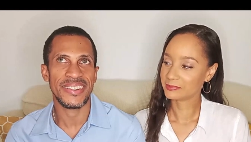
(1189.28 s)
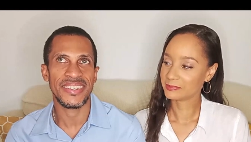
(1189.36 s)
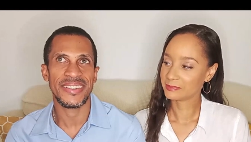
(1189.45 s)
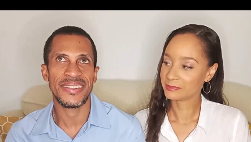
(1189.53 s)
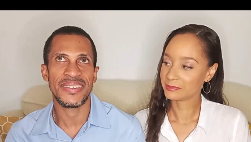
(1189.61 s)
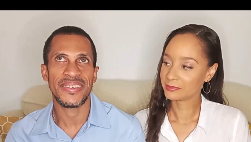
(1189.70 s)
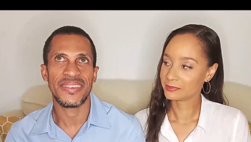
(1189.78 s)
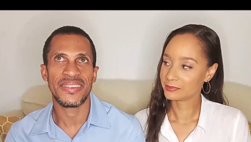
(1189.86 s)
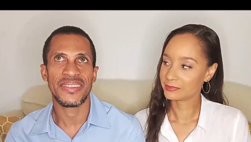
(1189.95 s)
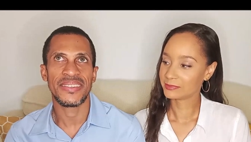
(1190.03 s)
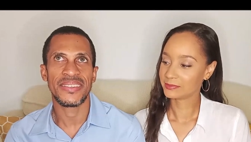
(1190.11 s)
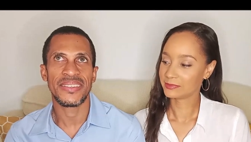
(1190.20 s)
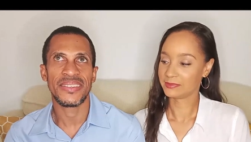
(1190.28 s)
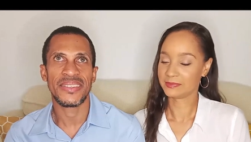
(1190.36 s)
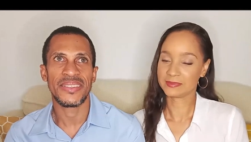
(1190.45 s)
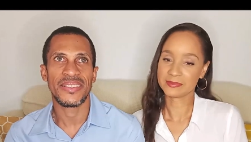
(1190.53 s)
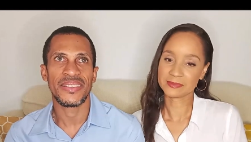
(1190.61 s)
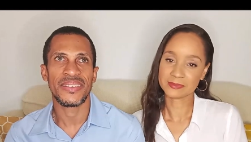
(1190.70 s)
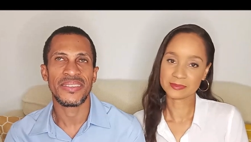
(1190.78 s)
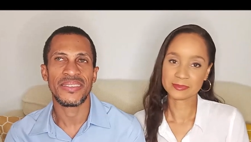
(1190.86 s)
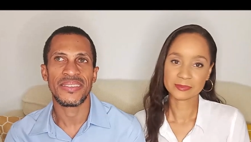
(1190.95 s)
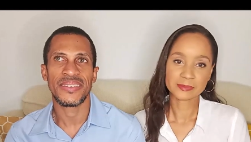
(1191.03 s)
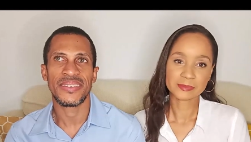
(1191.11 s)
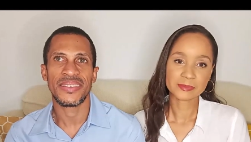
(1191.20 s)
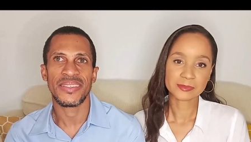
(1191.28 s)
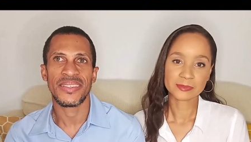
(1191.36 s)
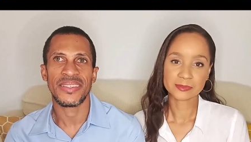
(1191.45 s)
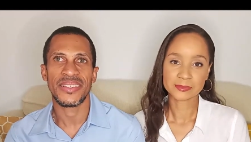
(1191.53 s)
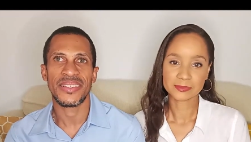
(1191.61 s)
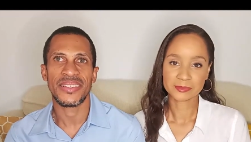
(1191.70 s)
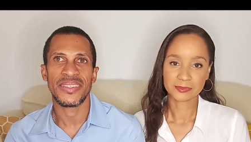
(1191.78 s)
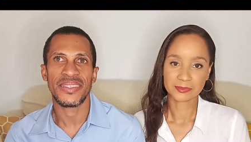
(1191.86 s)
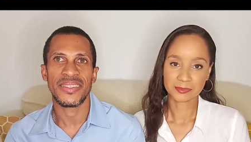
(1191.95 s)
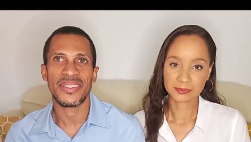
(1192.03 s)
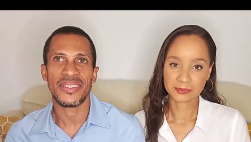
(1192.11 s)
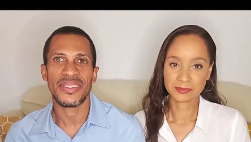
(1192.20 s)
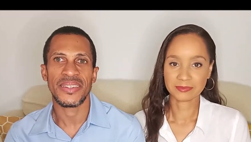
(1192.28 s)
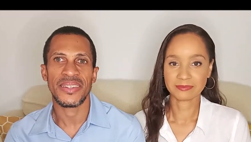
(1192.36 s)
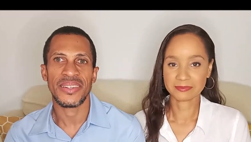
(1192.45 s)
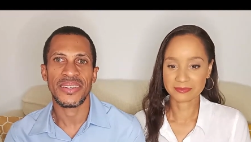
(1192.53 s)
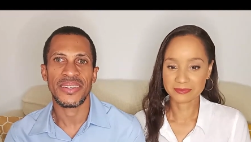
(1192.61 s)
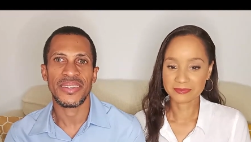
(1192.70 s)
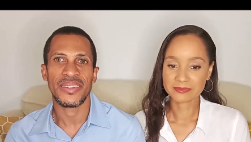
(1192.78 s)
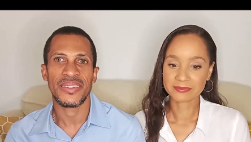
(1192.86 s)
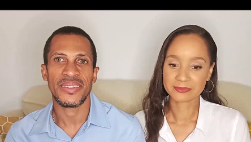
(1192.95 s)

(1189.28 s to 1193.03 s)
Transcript: Nobody speaks.